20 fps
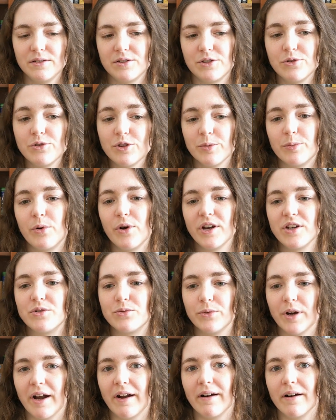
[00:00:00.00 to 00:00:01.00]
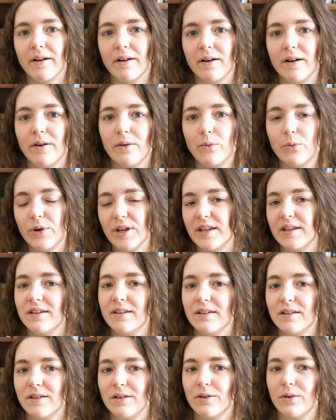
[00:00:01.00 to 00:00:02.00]
To the point where
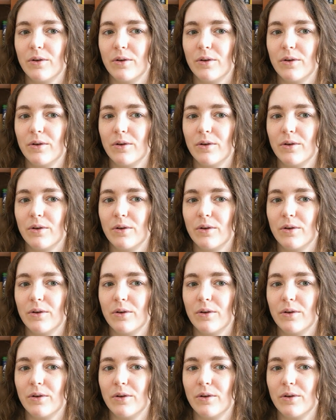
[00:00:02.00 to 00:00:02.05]
when